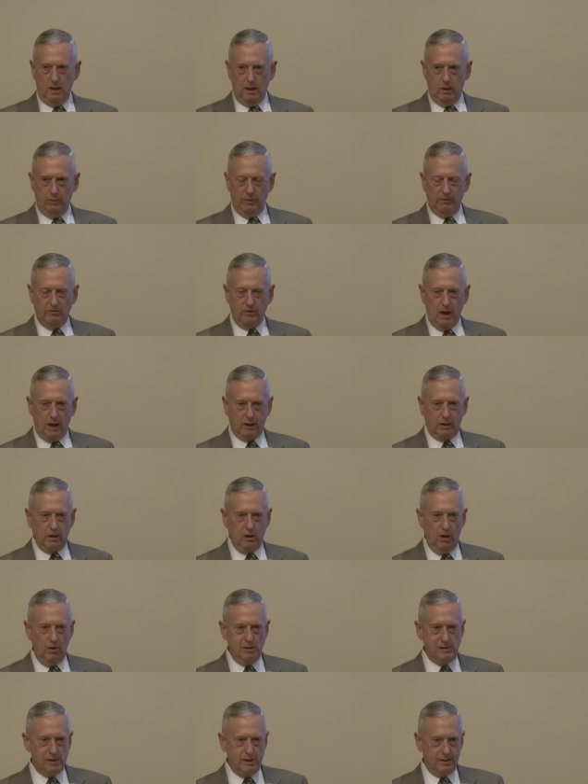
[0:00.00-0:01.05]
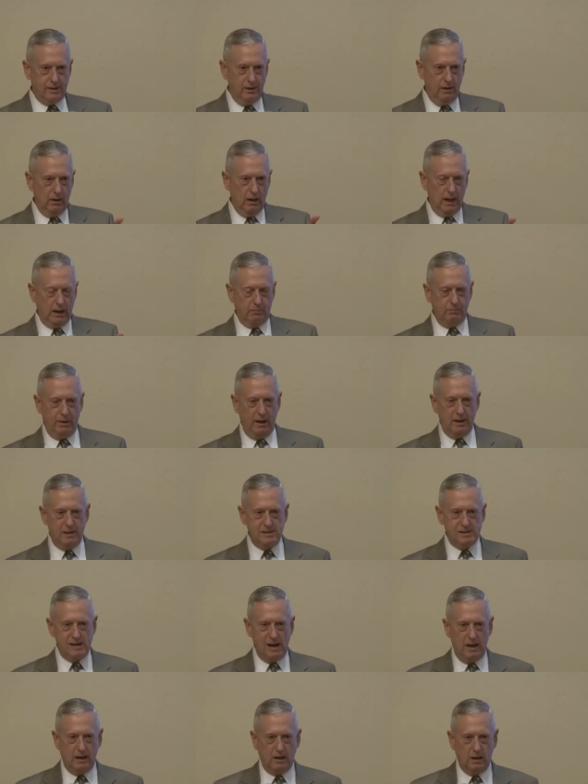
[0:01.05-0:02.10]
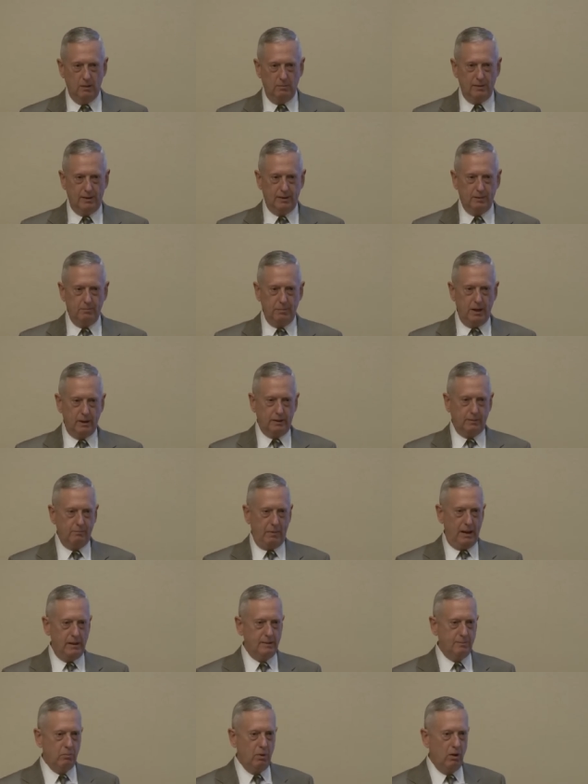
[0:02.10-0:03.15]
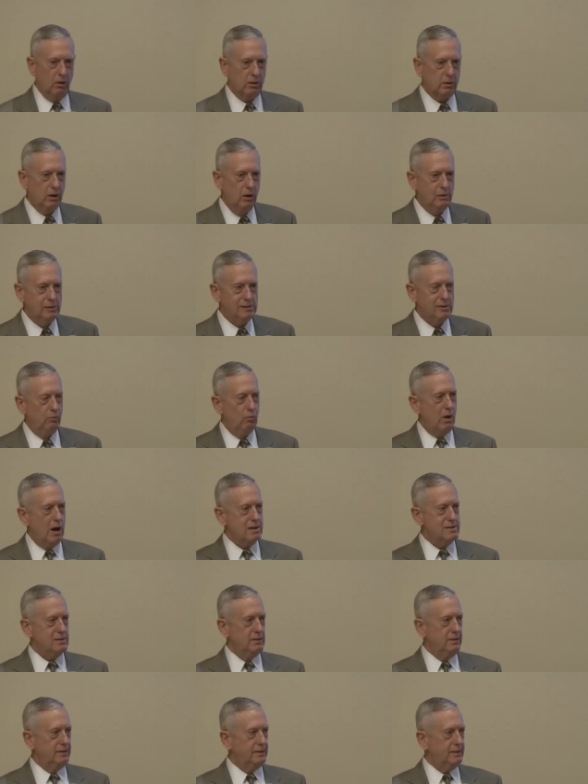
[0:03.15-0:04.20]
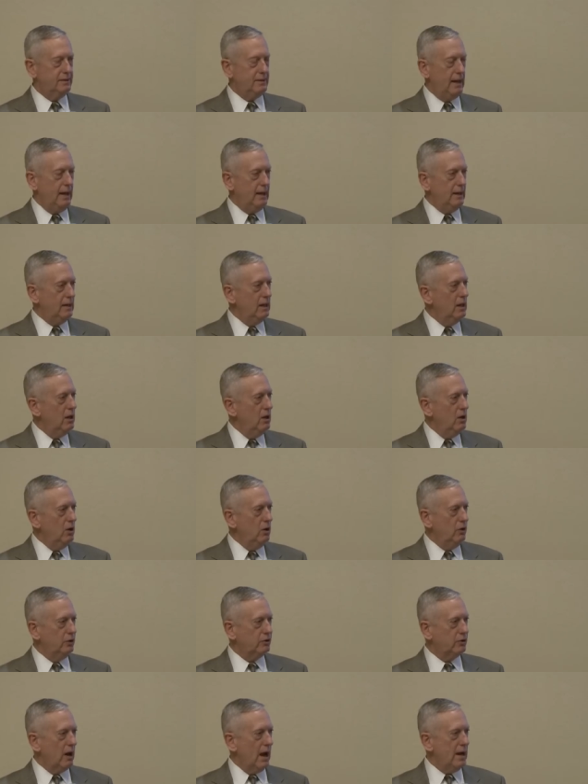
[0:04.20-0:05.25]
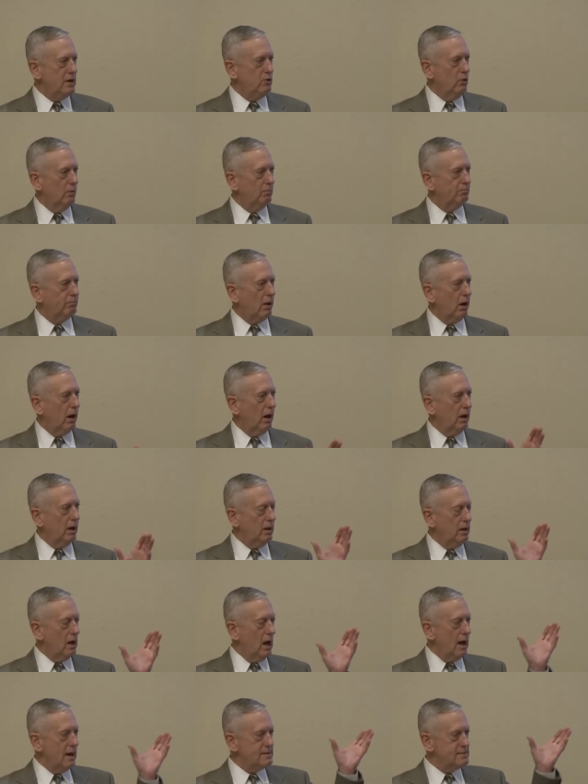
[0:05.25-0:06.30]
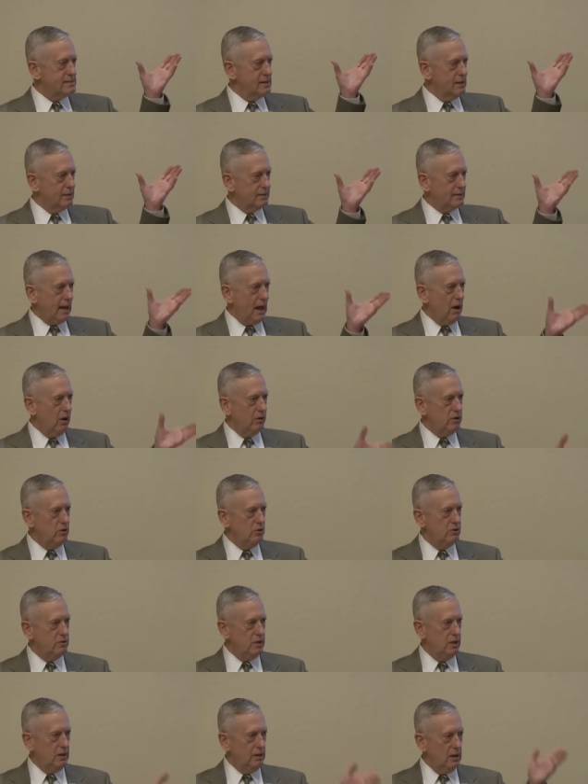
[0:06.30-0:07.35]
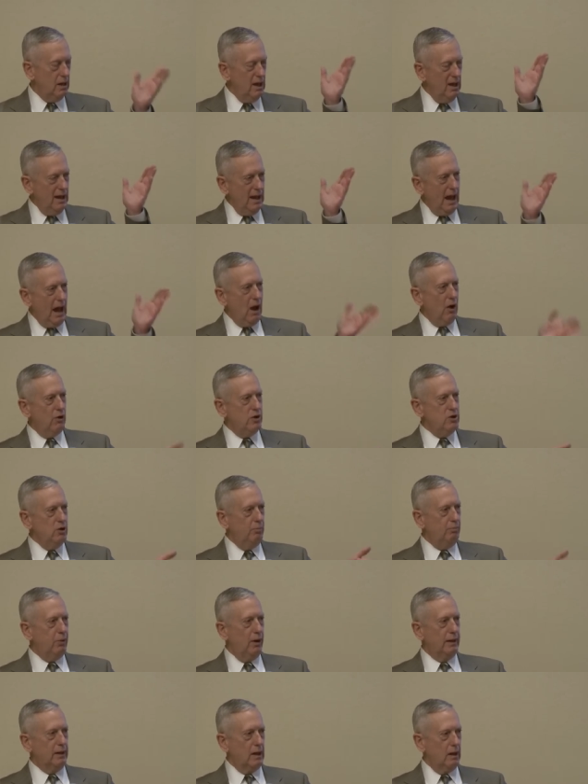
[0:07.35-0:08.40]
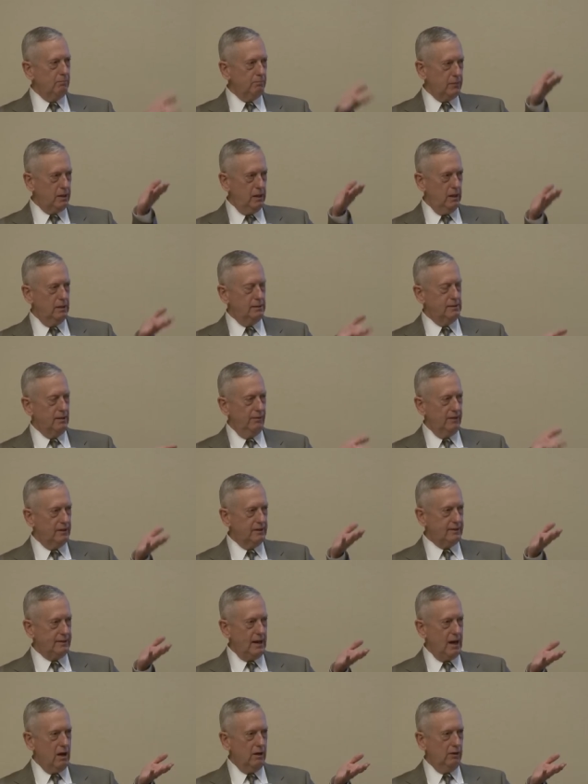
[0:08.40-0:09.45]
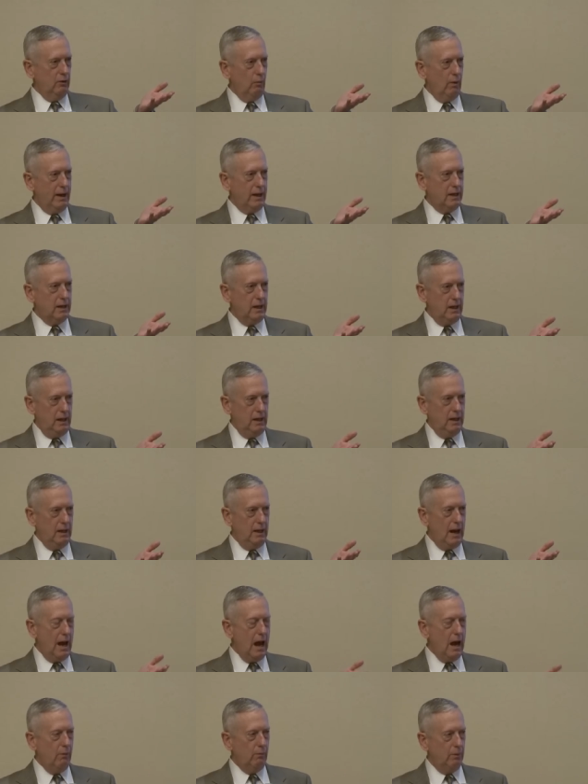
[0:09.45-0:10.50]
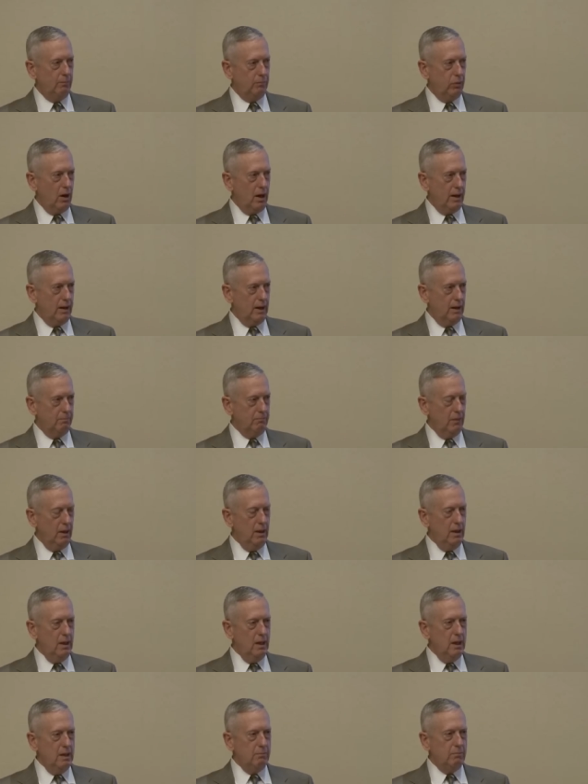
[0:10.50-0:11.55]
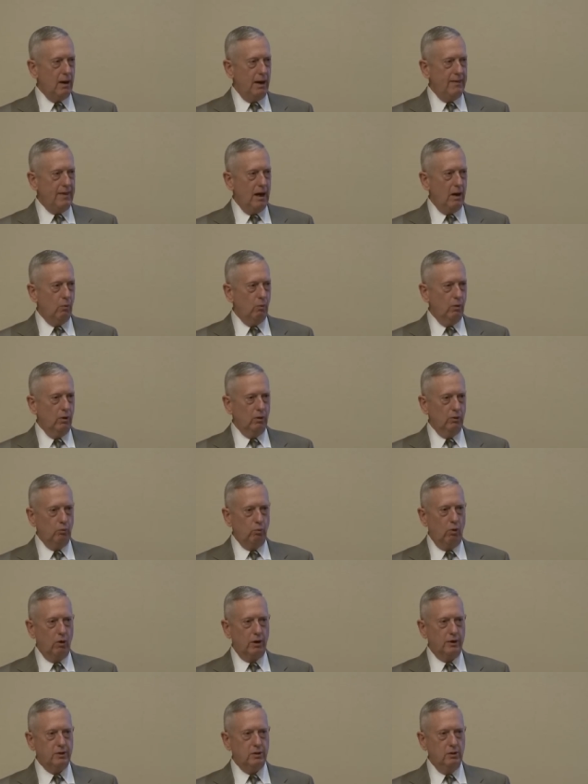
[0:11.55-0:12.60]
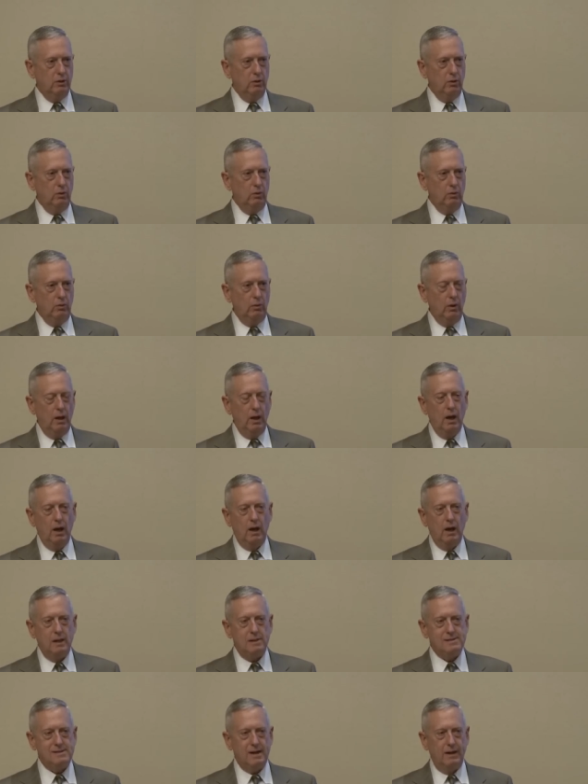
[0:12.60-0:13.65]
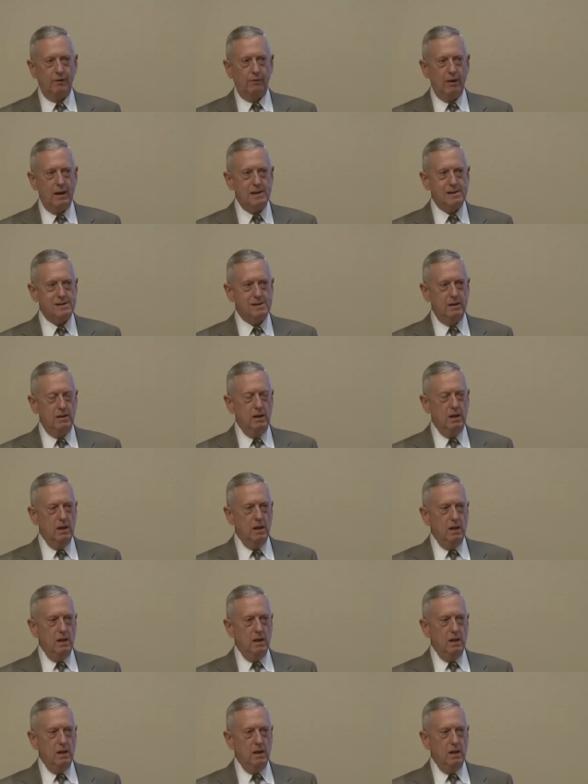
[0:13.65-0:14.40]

And we've got coaches here like Ben Jacobs, the best baseball coach in Washington State, who tried to impart not just how you, de how you bring up kids in this town the way he and I were brought up by that World War Two uh, generation